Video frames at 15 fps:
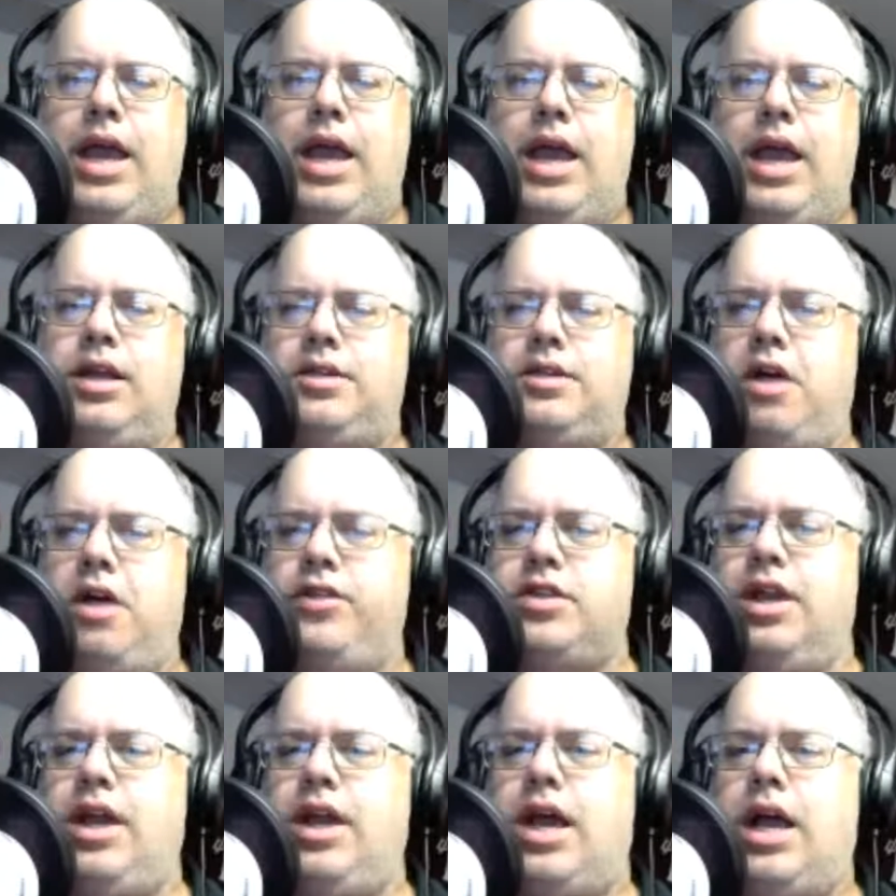And then
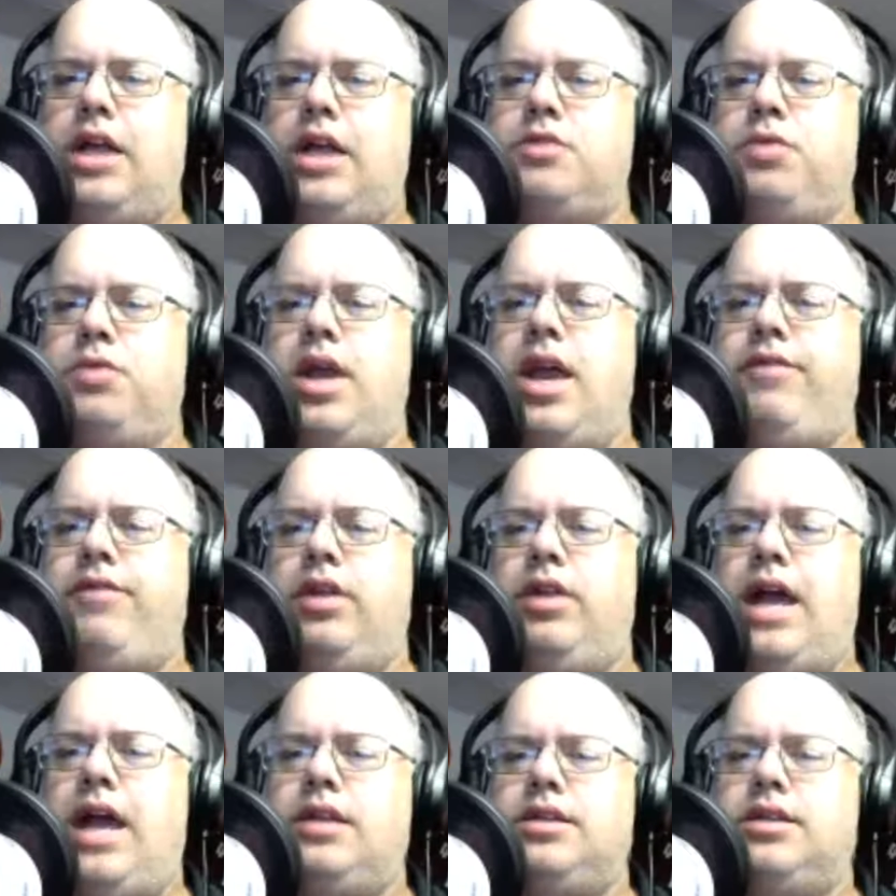selfishly, I just want to
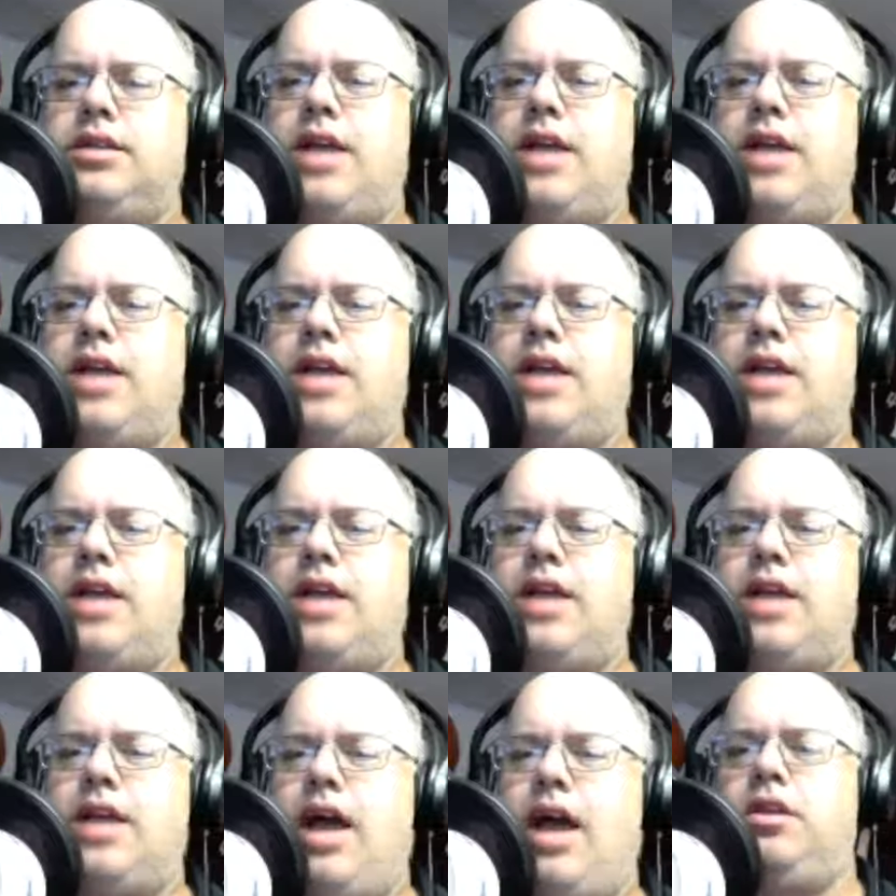have a last
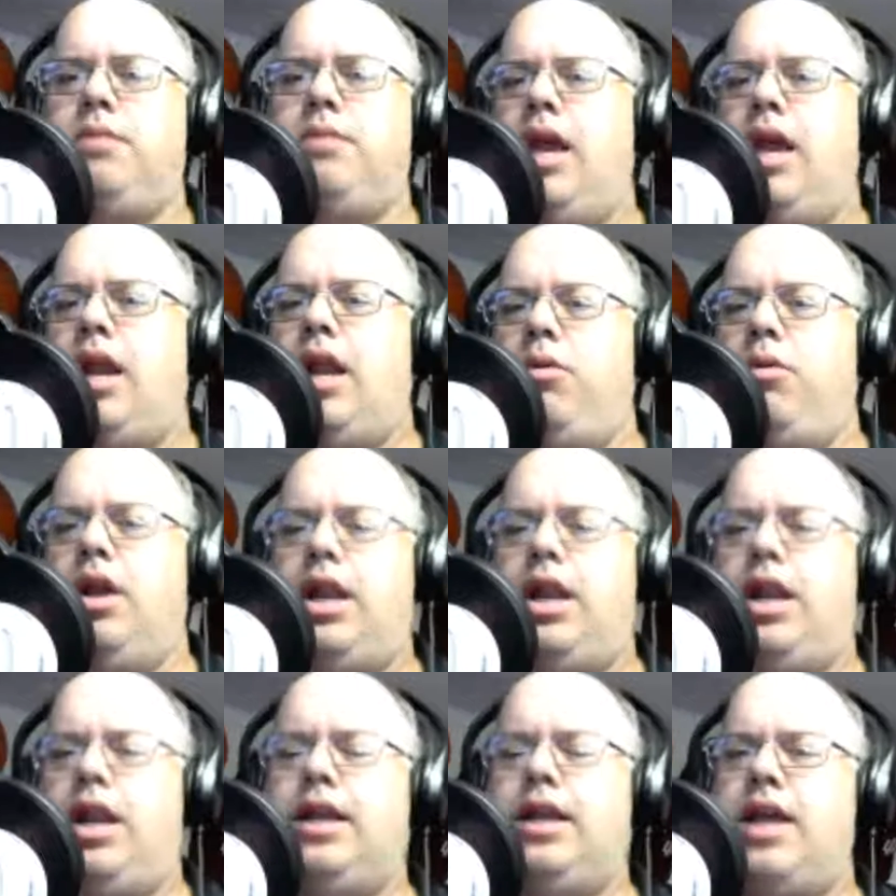conversation with them, and
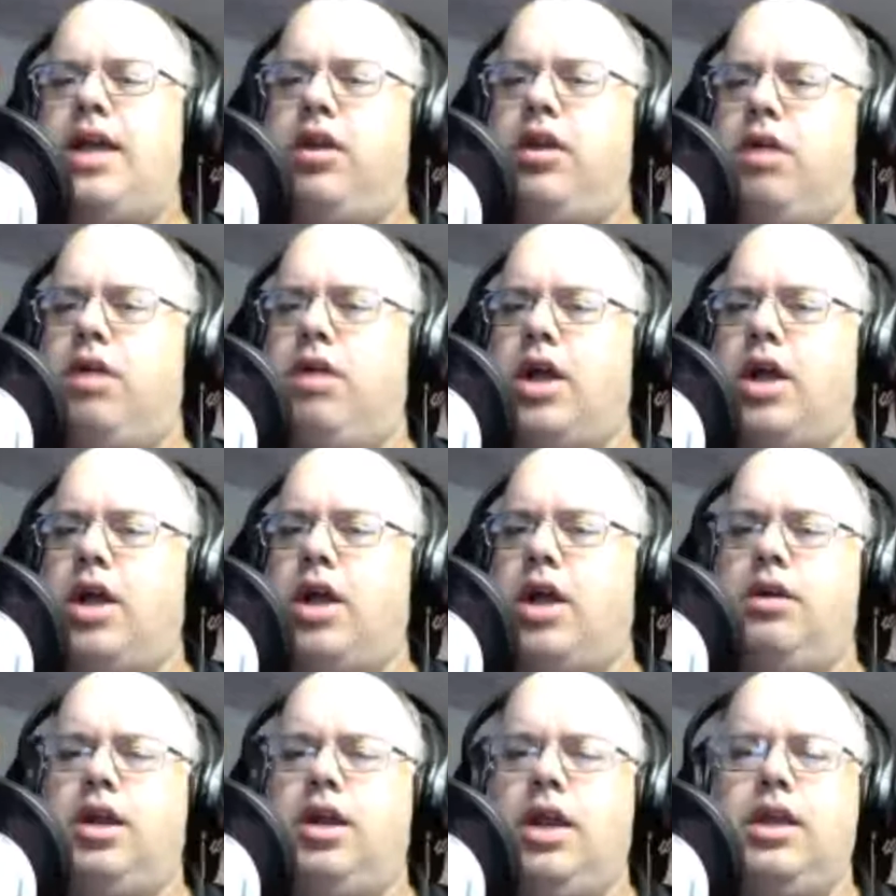I'd like to have it on
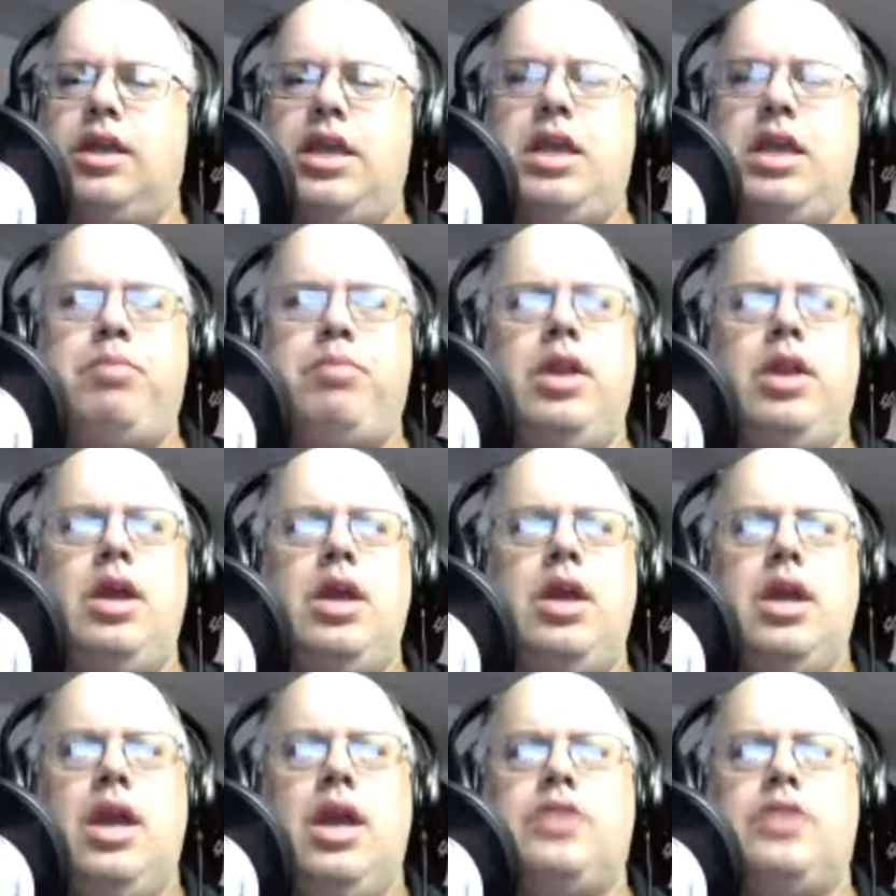record and keep it.